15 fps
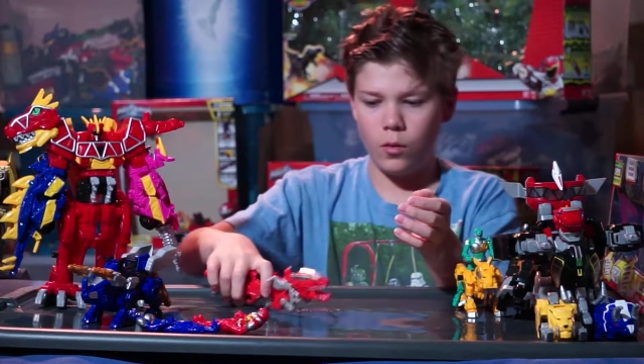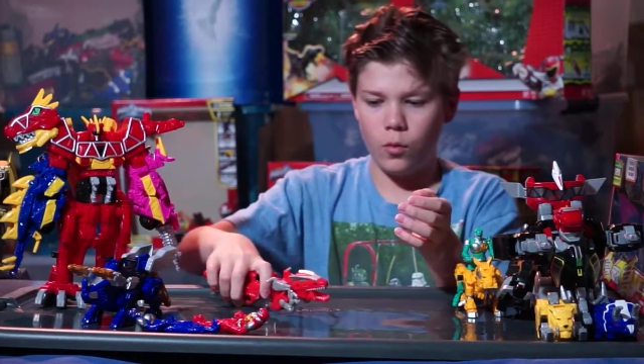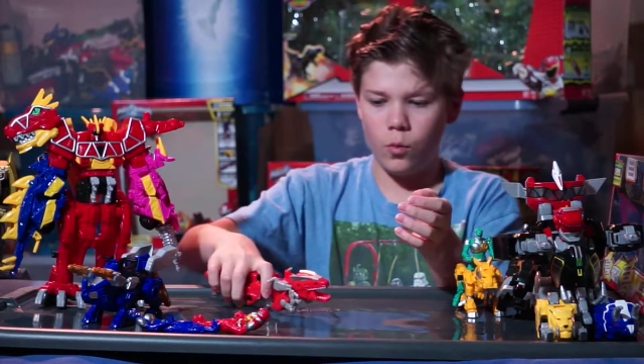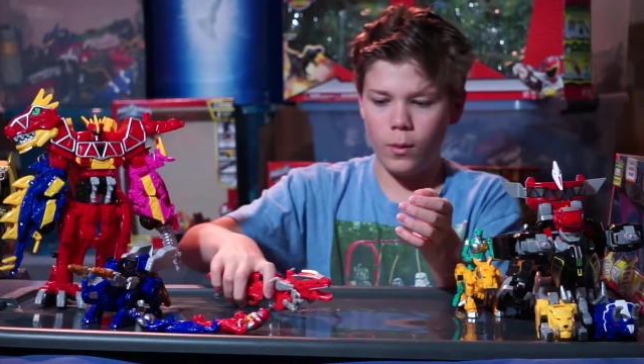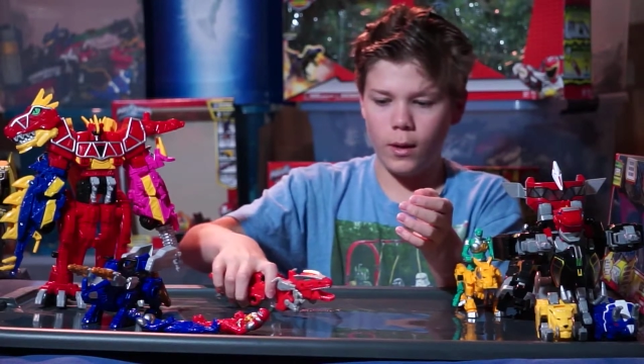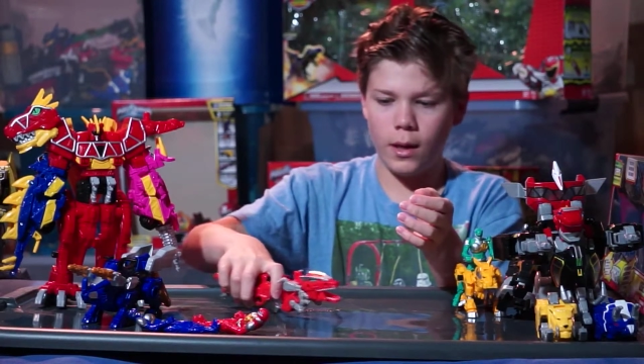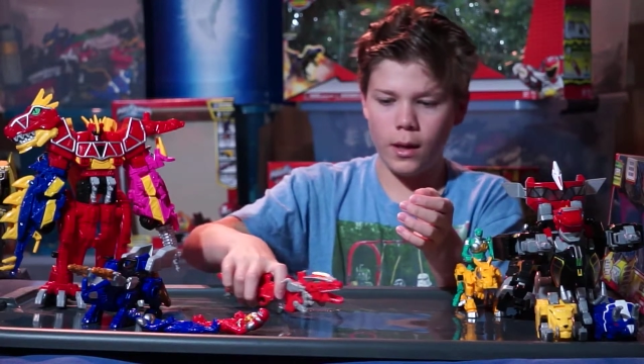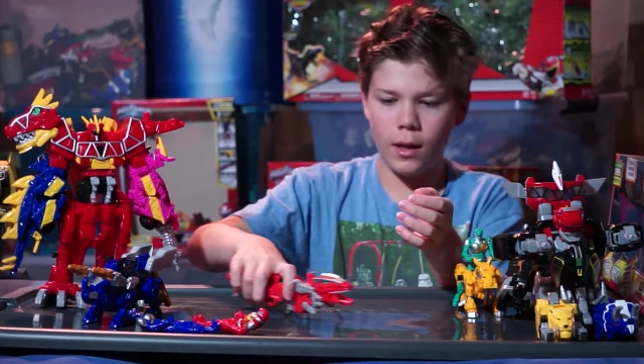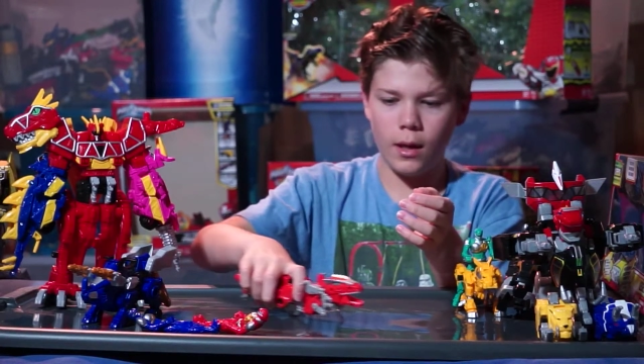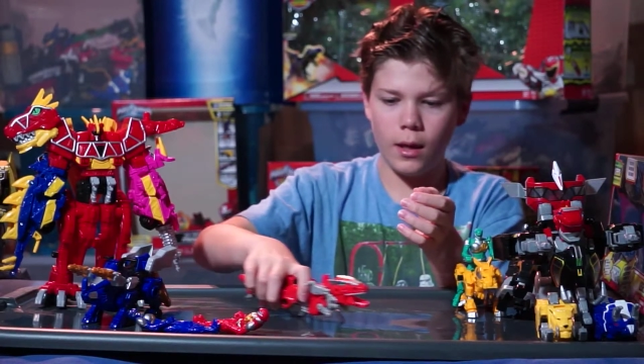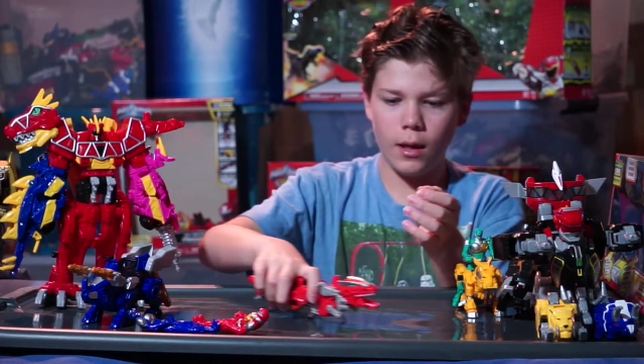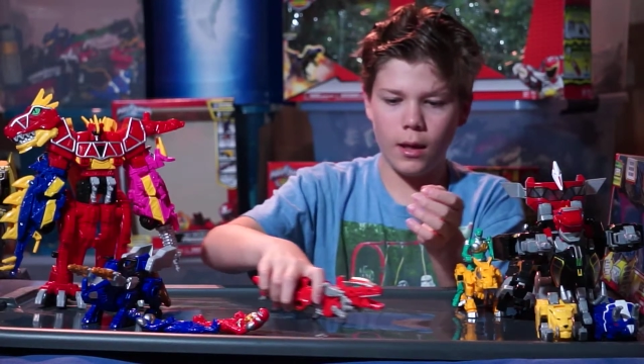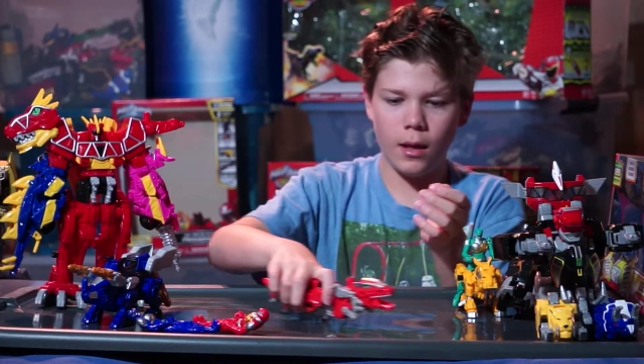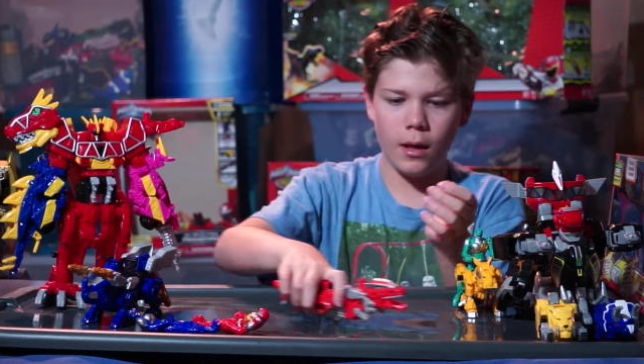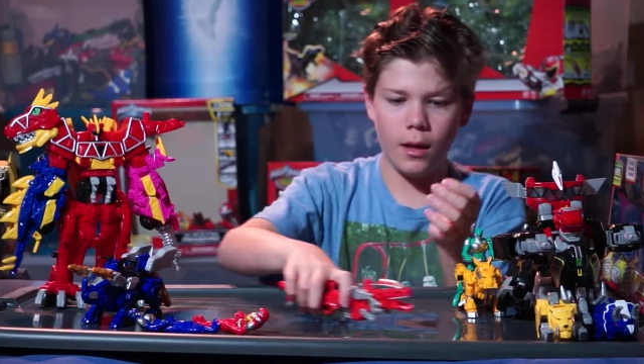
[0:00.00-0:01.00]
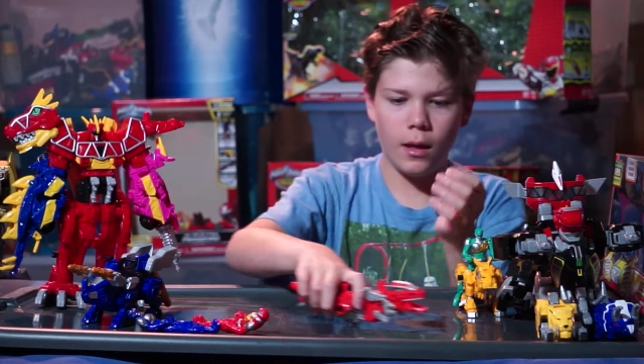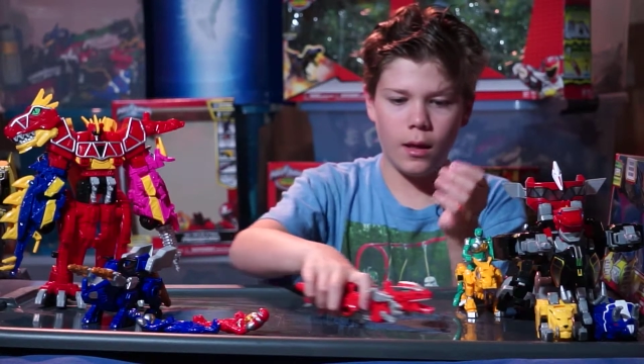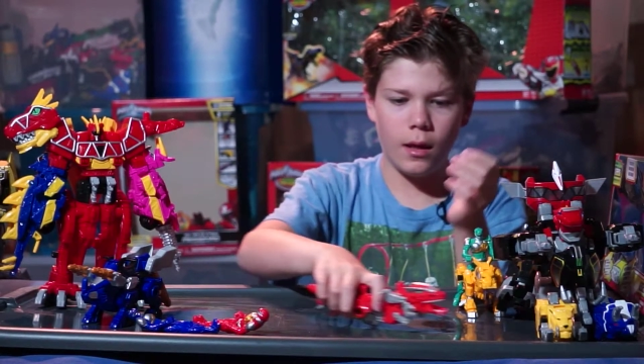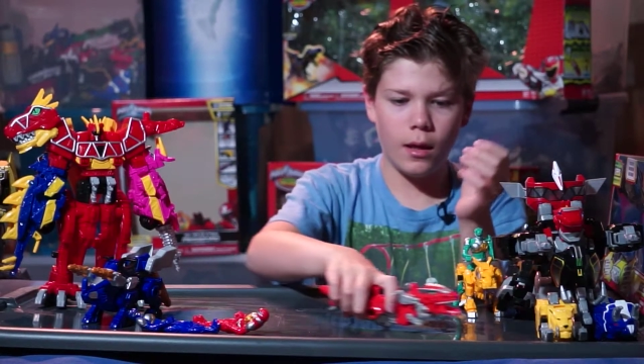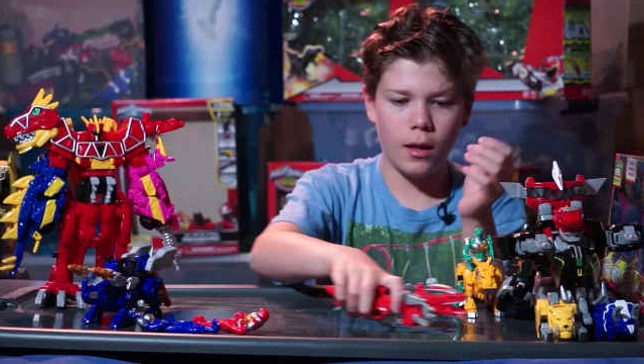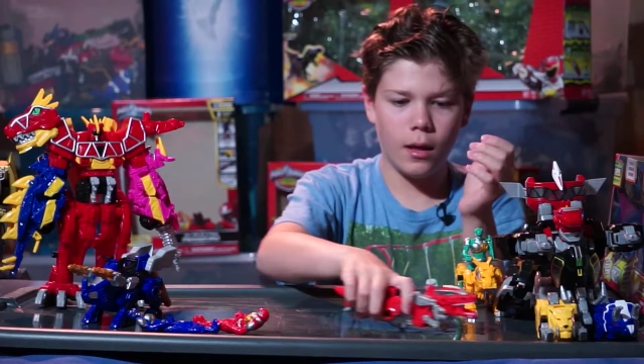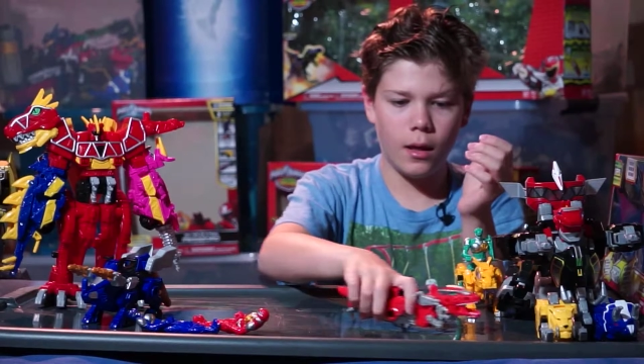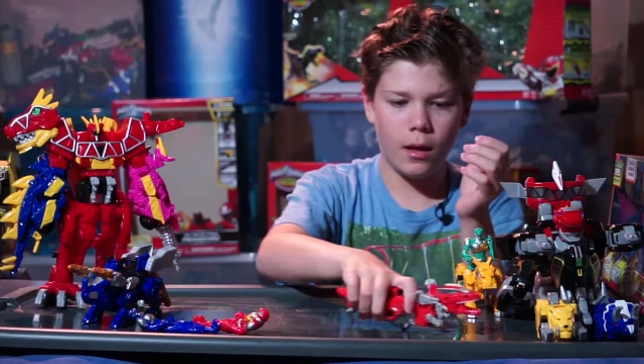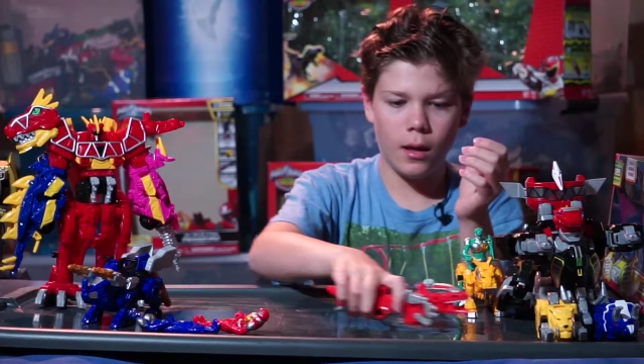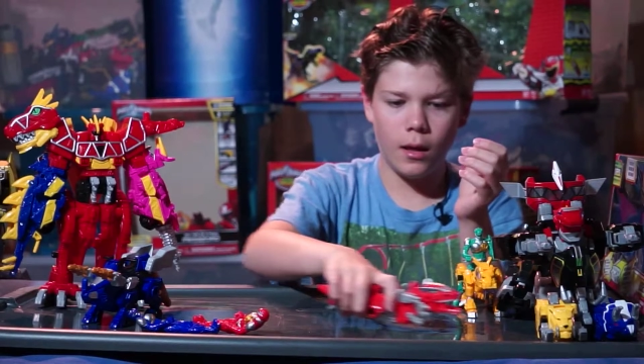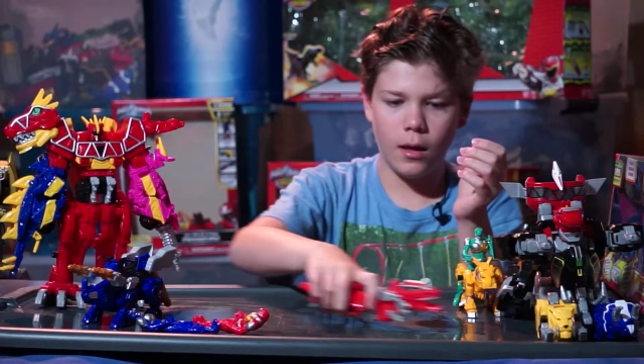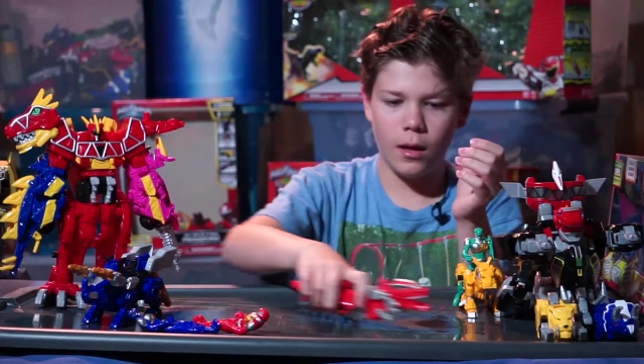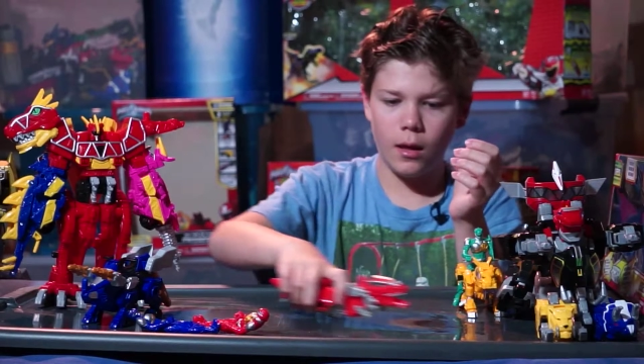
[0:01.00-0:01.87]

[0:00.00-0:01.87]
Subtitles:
Whee!